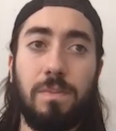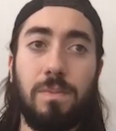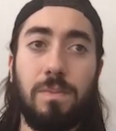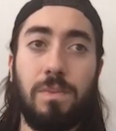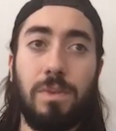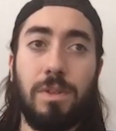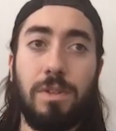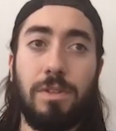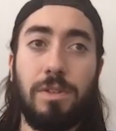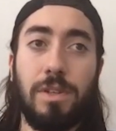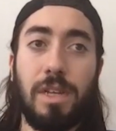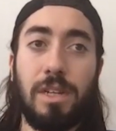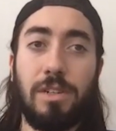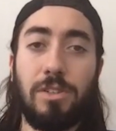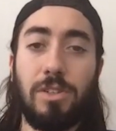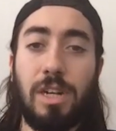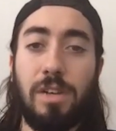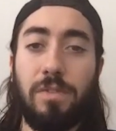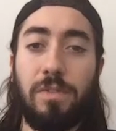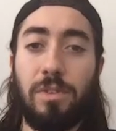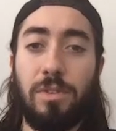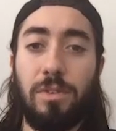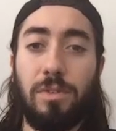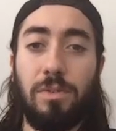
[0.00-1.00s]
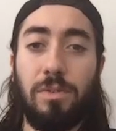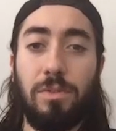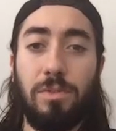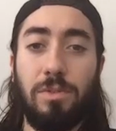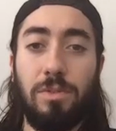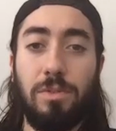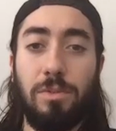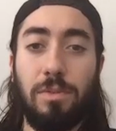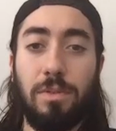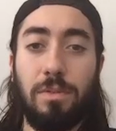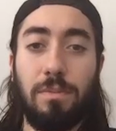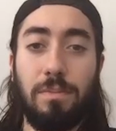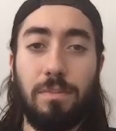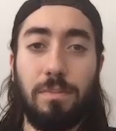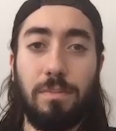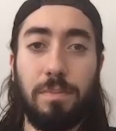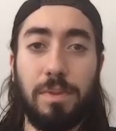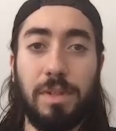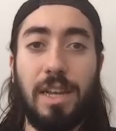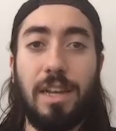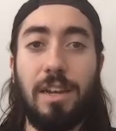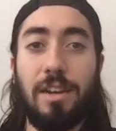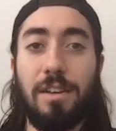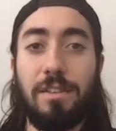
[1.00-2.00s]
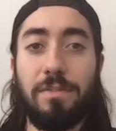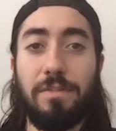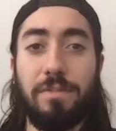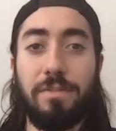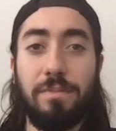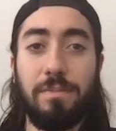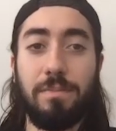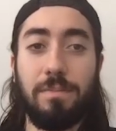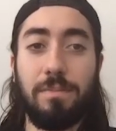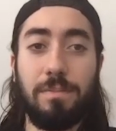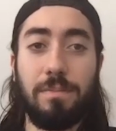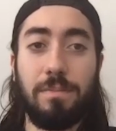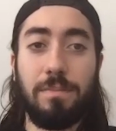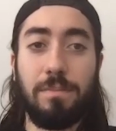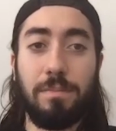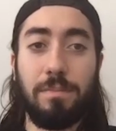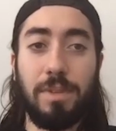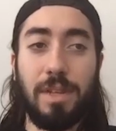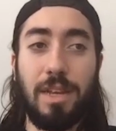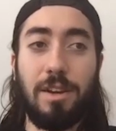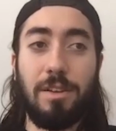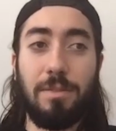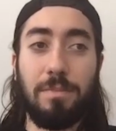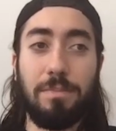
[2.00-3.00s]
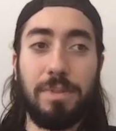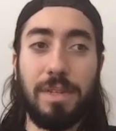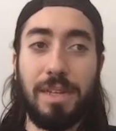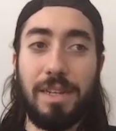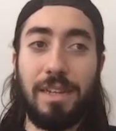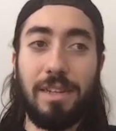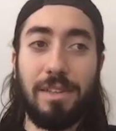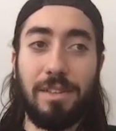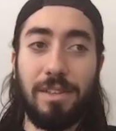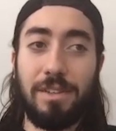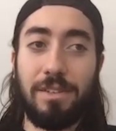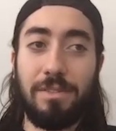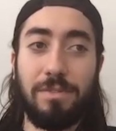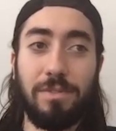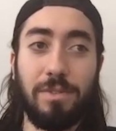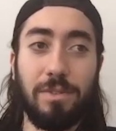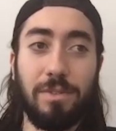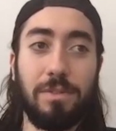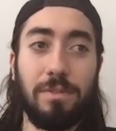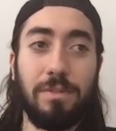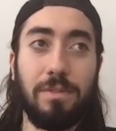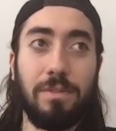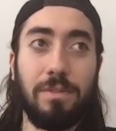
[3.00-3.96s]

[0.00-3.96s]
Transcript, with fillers: when you get drafted you you plan a plan on playing there for